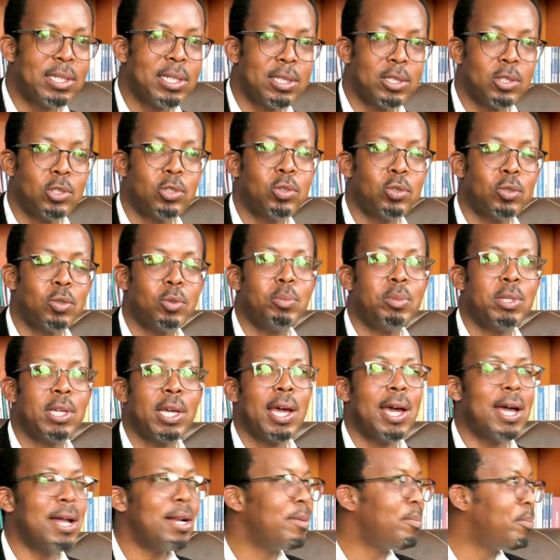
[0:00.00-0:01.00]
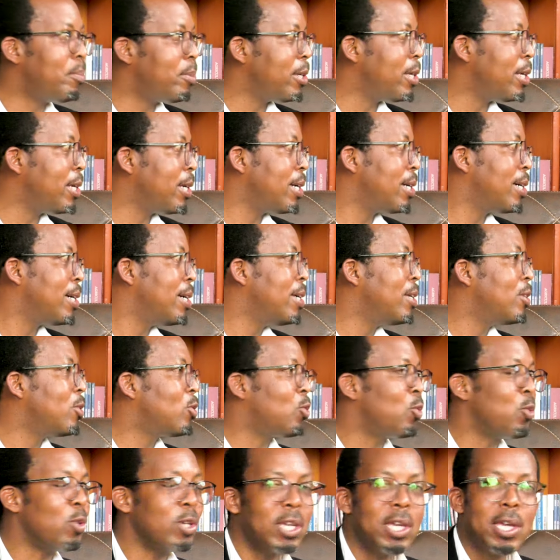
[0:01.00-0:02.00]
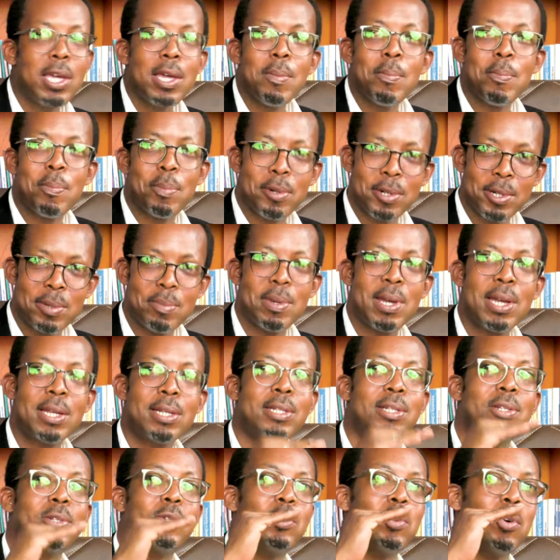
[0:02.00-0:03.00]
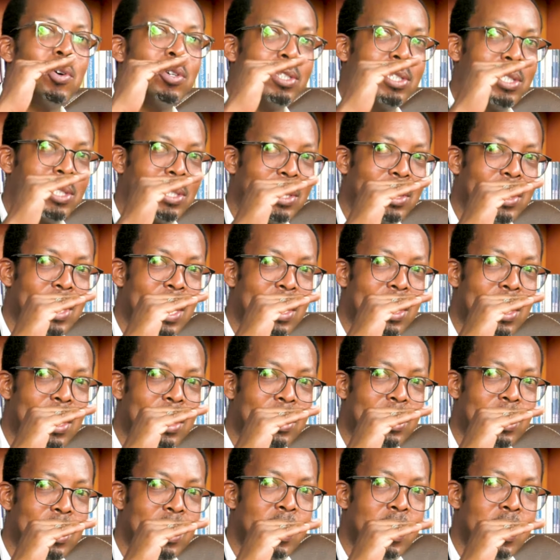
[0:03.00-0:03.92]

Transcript: should be helping to implement those standards.